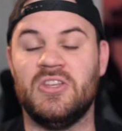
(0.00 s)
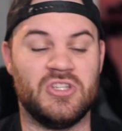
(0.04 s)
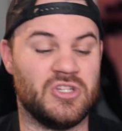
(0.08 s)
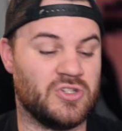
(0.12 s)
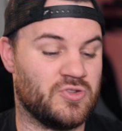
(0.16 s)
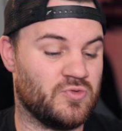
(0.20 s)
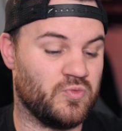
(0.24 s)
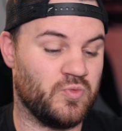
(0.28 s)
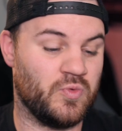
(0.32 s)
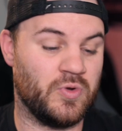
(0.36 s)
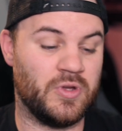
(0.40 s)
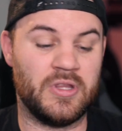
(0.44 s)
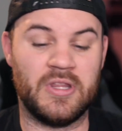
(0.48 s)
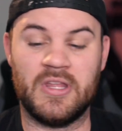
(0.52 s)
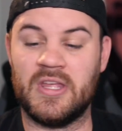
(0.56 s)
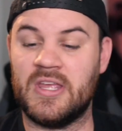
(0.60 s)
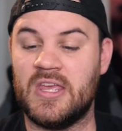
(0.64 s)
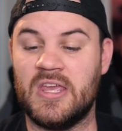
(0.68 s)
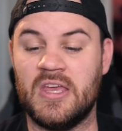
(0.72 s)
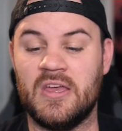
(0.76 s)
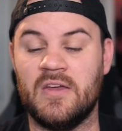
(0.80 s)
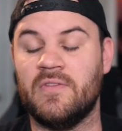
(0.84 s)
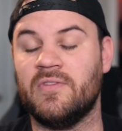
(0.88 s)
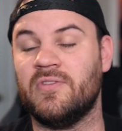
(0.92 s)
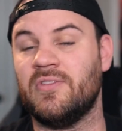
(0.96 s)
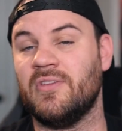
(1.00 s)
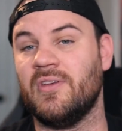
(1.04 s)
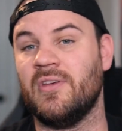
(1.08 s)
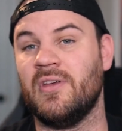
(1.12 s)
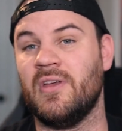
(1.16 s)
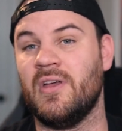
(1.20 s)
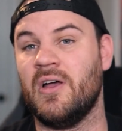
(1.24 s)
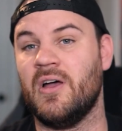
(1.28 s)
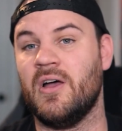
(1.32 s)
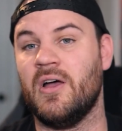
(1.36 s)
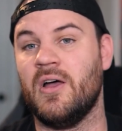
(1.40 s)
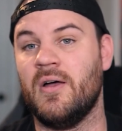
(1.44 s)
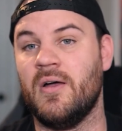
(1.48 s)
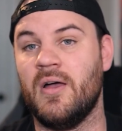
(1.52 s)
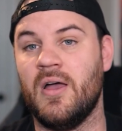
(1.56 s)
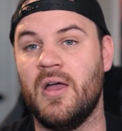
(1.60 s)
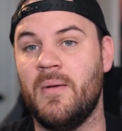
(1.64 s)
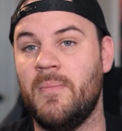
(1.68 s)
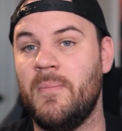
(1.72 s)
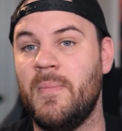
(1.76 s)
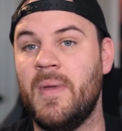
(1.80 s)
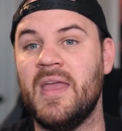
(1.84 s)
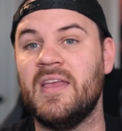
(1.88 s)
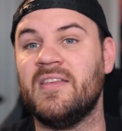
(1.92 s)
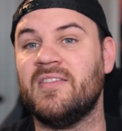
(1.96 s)
just really gives
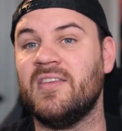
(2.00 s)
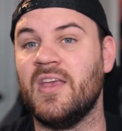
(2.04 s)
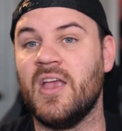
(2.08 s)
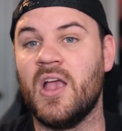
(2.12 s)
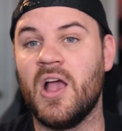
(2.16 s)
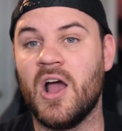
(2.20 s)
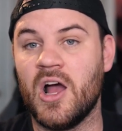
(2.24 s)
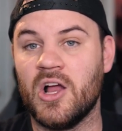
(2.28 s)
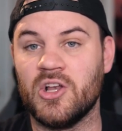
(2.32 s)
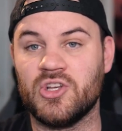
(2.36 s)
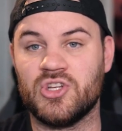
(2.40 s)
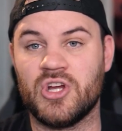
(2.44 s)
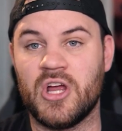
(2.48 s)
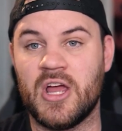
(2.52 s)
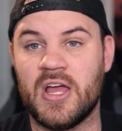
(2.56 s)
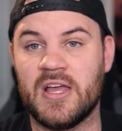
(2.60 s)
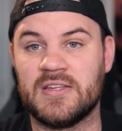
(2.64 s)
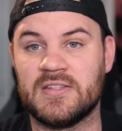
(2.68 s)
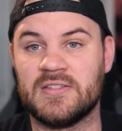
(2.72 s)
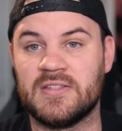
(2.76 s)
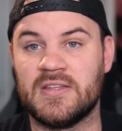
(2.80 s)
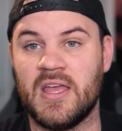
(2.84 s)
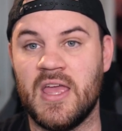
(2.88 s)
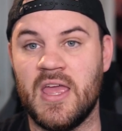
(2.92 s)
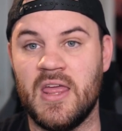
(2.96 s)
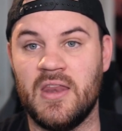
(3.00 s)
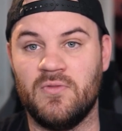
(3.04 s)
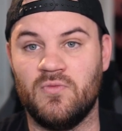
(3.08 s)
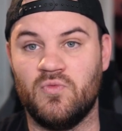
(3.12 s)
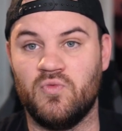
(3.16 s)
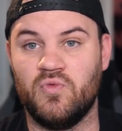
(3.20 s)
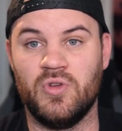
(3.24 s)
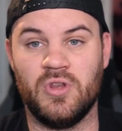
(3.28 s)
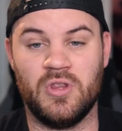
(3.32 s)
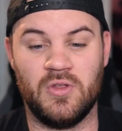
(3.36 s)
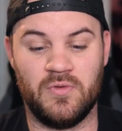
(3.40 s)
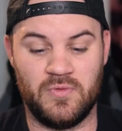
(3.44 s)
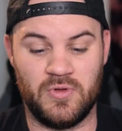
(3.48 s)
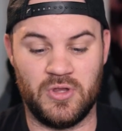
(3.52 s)
amazing contrast and really,